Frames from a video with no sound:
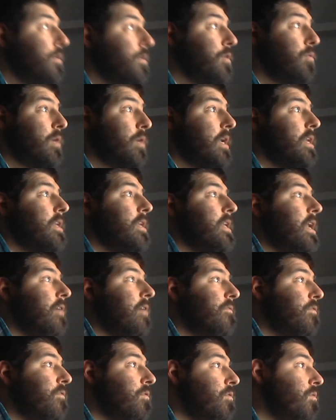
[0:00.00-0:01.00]
you can
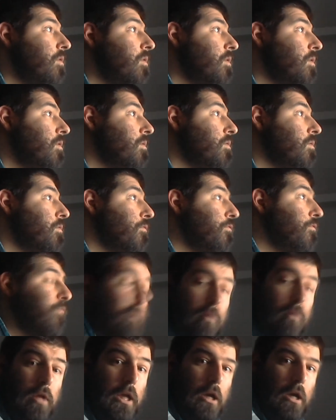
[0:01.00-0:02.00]
never
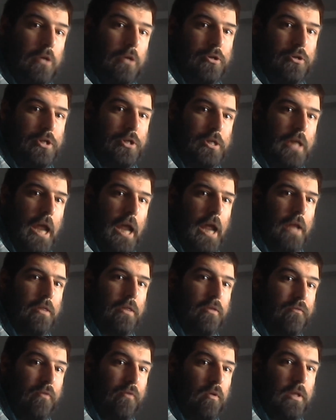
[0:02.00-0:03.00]
fully
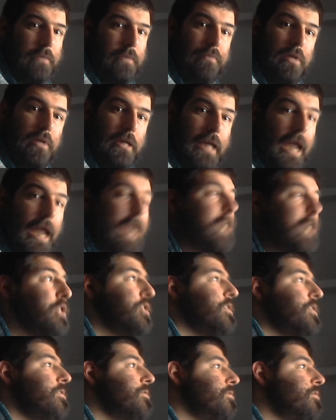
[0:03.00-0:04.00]
understand the full
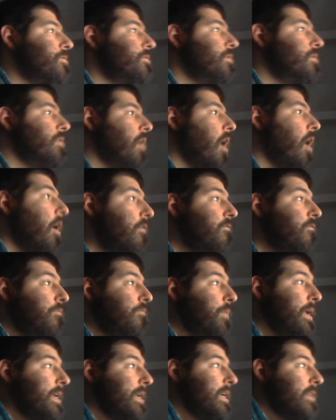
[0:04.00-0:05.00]
implications of
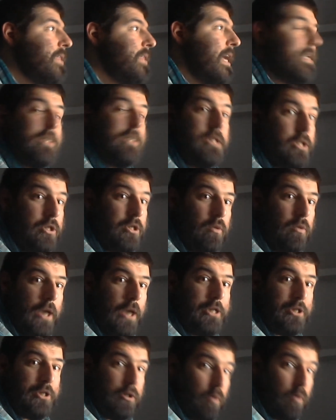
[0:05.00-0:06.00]
being in that
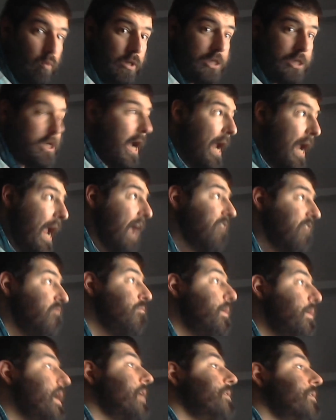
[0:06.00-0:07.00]
situation, which I
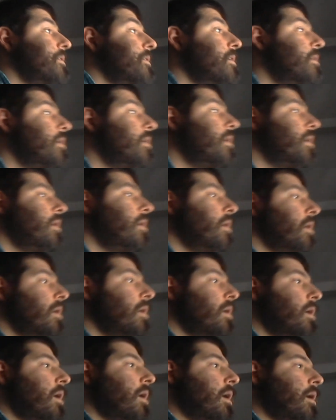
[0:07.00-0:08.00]
have been.
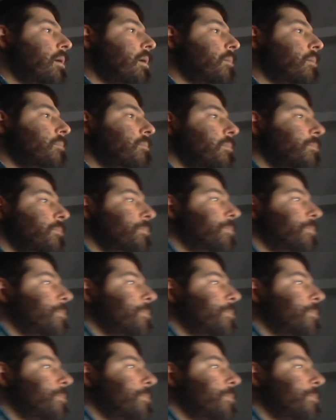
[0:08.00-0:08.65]
Um,